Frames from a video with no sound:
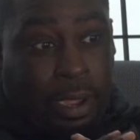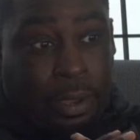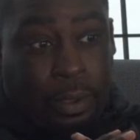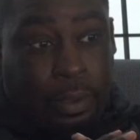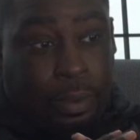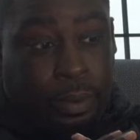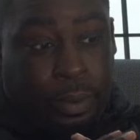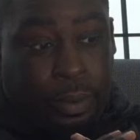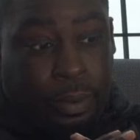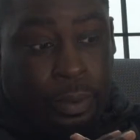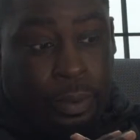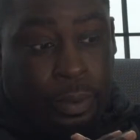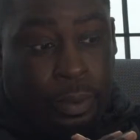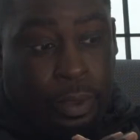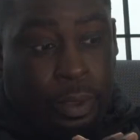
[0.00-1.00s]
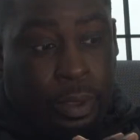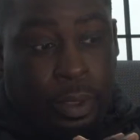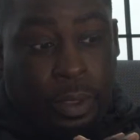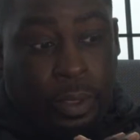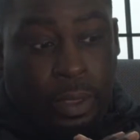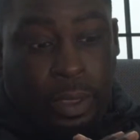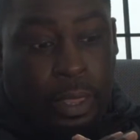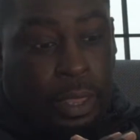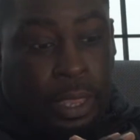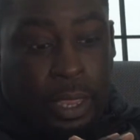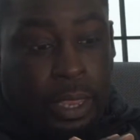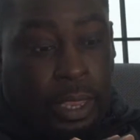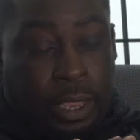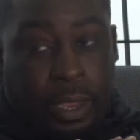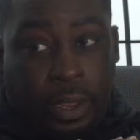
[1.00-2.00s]
You're saying the Cam Jordan can't handle. What
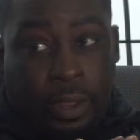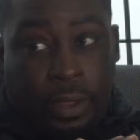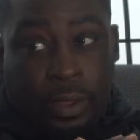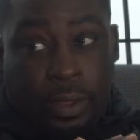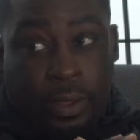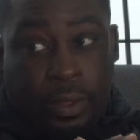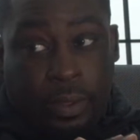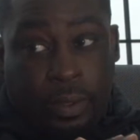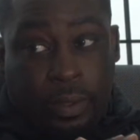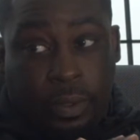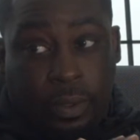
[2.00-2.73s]
about you, Cal?